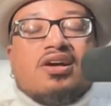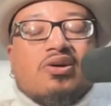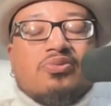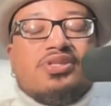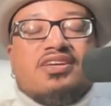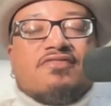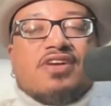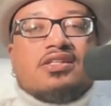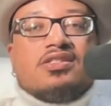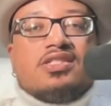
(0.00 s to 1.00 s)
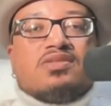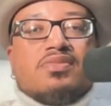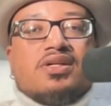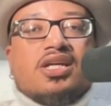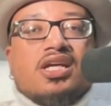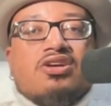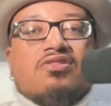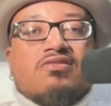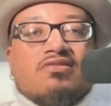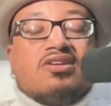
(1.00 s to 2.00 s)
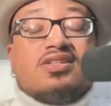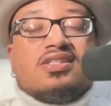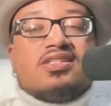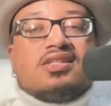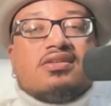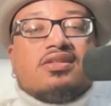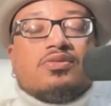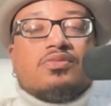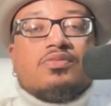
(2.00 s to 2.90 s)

OnlyFans money runs out?